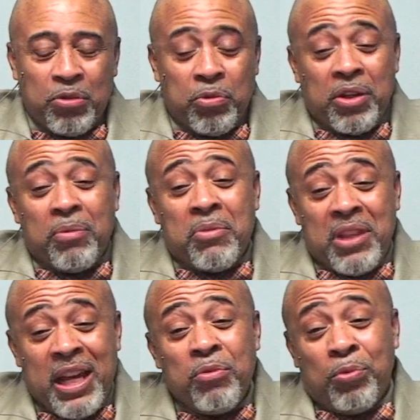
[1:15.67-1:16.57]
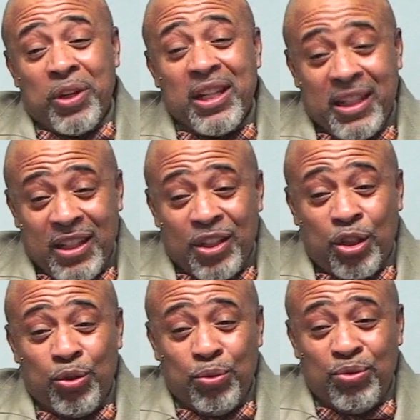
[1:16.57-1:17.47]
Well, that really
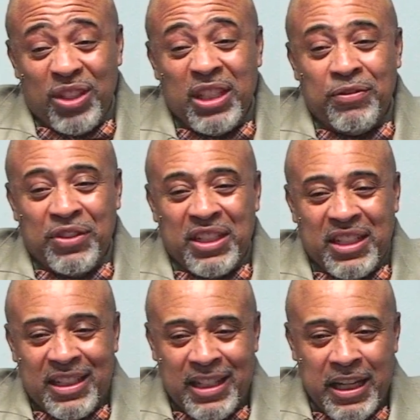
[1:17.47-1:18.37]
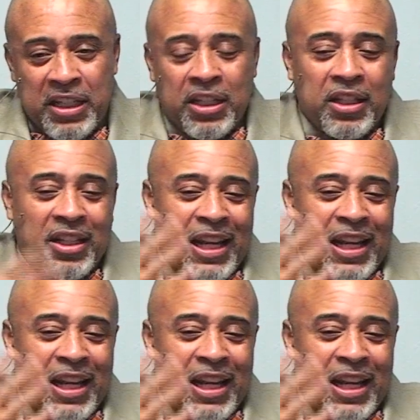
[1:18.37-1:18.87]
includes even dating.